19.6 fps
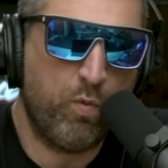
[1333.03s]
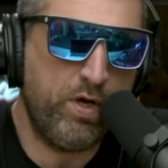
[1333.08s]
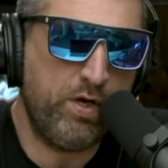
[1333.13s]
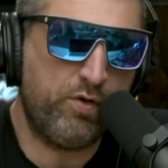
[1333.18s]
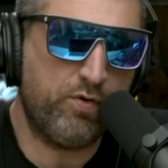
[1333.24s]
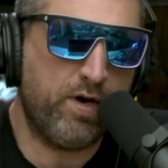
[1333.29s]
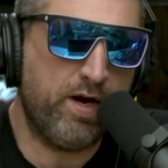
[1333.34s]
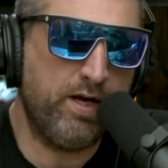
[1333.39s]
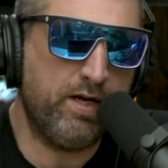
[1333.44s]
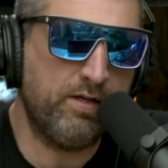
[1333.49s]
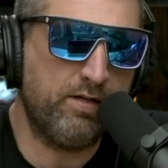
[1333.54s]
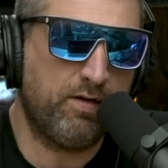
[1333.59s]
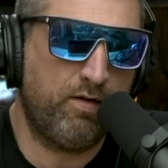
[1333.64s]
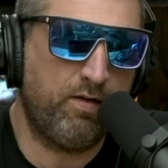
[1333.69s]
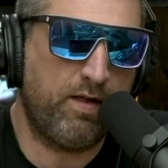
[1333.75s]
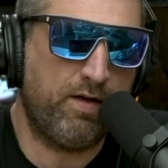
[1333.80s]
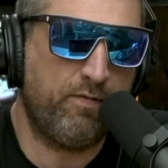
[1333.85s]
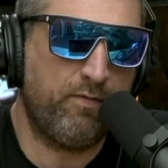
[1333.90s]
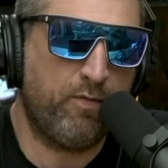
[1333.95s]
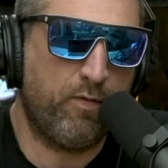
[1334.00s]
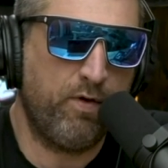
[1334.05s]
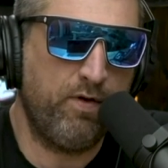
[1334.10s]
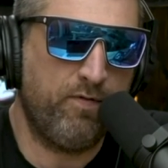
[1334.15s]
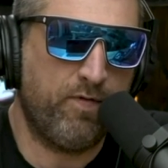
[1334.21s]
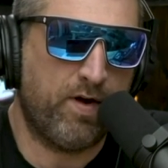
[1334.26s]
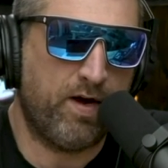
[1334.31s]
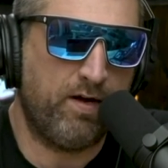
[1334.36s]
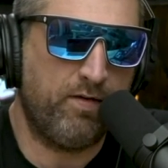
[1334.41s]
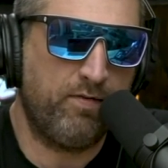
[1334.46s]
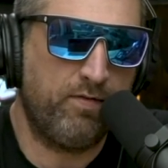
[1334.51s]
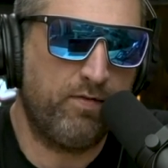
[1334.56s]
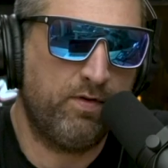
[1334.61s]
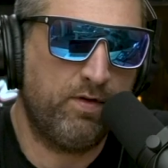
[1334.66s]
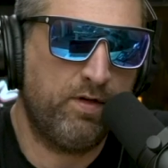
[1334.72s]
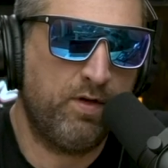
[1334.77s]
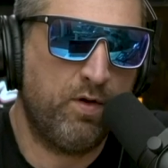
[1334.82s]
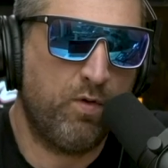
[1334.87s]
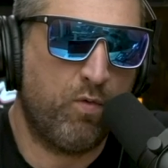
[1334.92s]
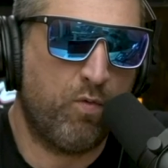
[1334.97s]
We drank until 11:45.
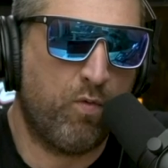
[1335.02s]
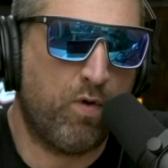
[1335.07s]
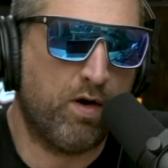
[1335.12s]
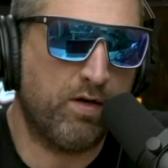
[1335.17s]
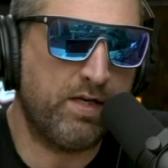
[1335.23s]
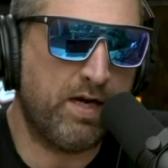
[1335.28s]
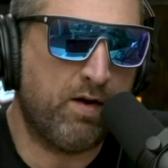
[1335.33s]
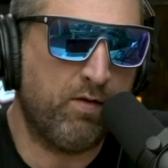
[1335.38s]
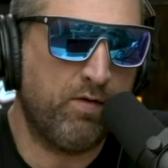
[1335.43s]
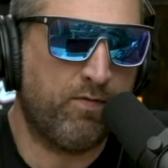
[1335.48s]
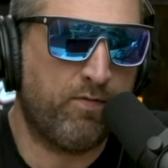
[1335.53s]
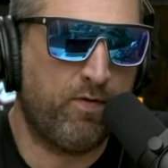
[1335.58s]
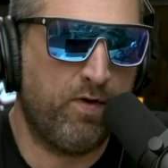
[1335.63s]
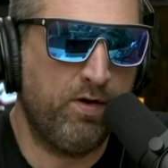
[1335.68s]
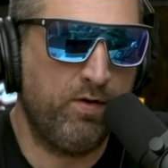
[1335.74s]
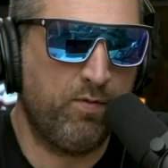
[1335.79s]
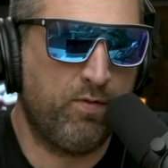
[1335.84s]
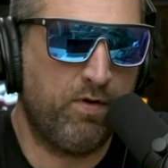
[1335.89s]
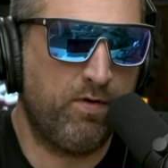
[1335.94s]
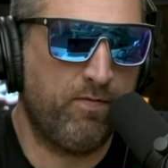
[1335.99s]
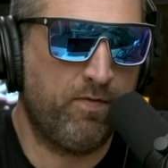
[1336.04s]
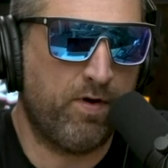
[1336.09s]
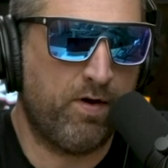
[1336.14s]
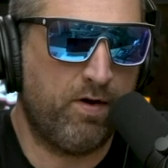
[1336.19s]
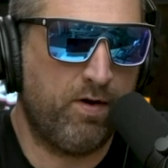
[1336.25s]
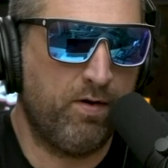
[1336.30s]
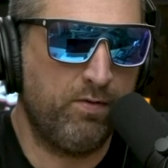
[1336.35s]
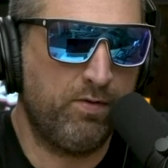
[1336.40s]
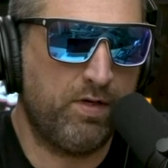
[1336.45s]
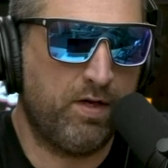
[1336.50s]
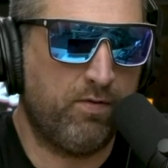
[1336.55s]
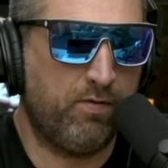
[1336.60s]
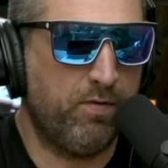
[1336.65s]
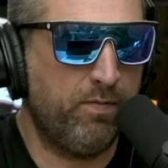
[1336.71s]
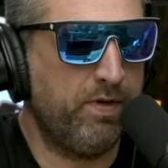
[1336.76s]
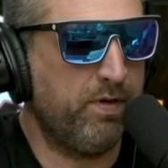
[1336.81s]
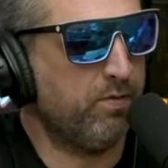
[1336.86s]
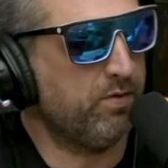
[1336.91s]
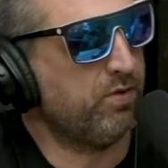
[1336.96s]
Walked out the front door of our hotel
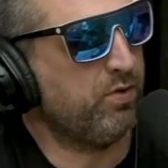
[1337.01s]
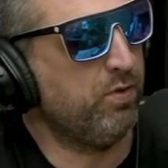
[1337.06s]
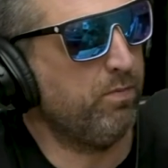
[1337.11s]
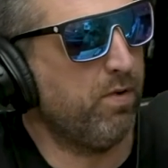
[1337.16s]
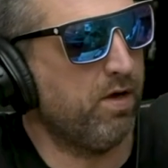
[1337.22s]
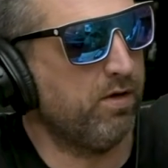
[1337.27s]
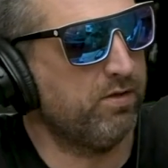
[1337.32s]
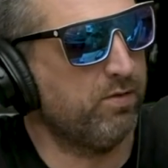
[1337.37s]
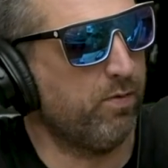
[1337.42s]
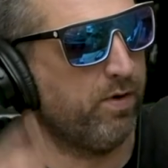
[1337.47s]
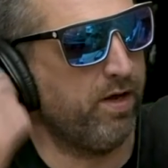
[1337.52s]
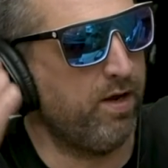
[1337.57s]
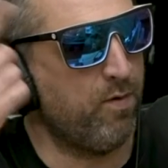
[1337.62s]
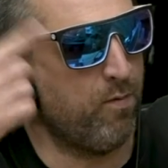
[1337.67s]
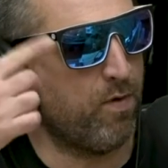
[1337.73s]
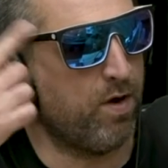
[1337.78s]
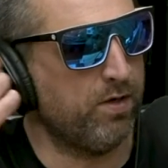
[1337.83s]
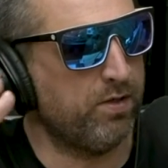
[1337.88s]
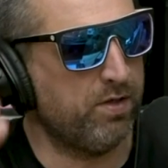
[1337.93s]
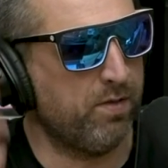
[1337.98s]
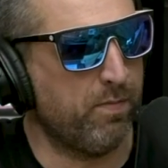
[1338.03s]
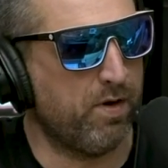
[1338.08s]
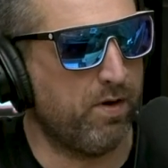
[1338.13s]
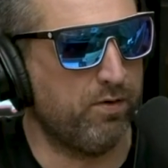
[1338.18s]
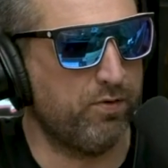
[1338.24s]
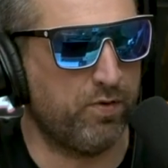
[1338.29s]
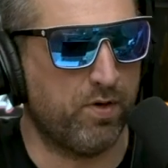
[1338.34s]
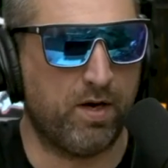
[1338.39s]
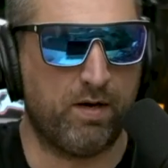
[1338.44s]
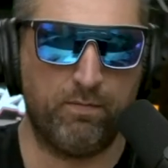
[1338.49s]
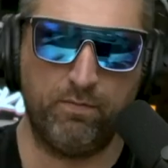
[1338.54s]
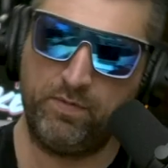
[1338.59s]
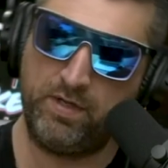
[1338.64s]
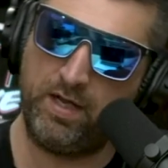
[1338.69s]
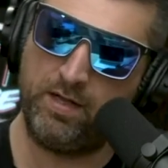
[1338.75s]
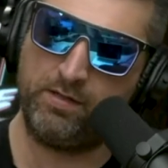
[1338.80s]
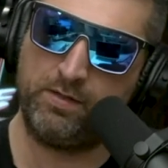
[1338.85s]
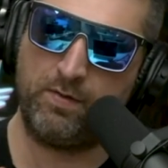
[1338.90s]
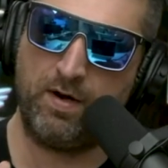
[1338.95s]
room. It was 2 blocks away. Watched the ball
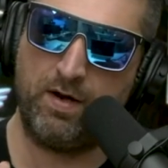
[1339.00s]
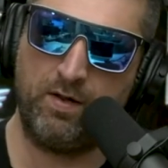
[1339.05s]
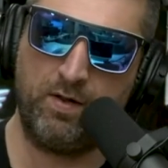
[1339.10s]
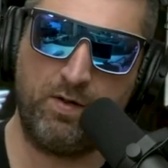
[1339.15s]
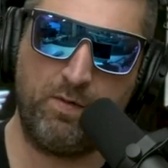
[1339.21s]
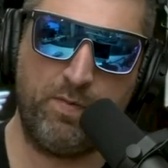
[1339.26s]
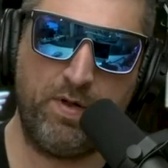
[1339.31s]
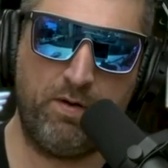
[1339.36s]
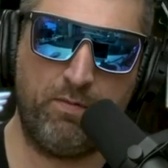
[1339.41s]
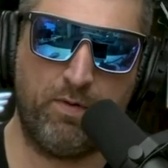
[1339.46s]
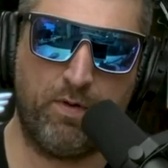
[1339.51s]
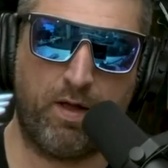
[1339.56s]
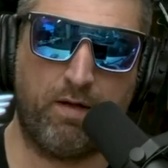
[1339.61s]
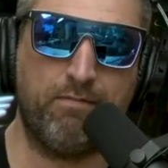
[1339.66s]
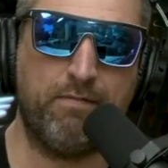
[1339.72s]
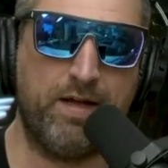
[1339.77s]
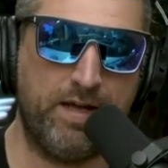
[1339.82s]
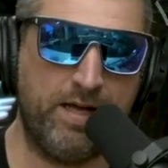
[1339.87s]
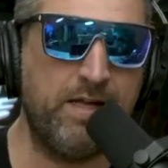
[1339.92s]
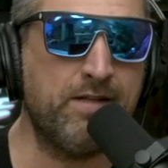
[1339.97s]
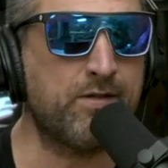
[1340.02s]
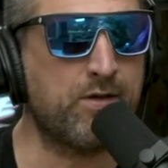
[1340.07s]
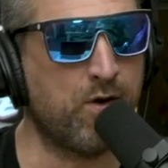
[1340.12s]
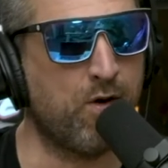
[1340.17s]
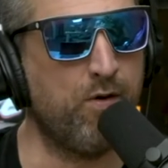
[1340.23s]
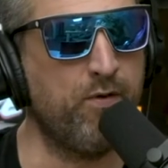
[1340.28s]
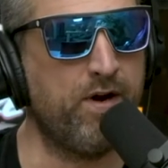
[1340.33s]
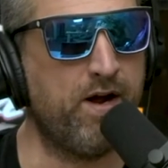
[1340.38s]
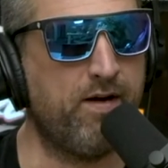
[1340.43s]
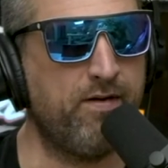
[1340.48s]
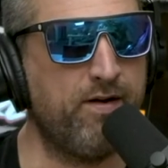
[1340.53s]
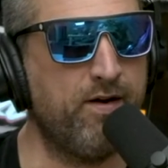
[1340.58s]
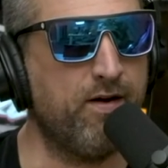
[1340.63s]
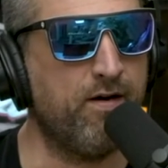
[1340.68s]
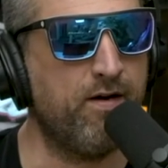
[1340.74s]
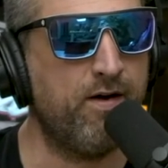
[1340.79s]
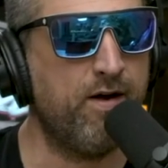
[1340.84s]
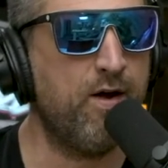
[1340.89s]
drop. Danced around a little bit, and we're like, "It's cold out here."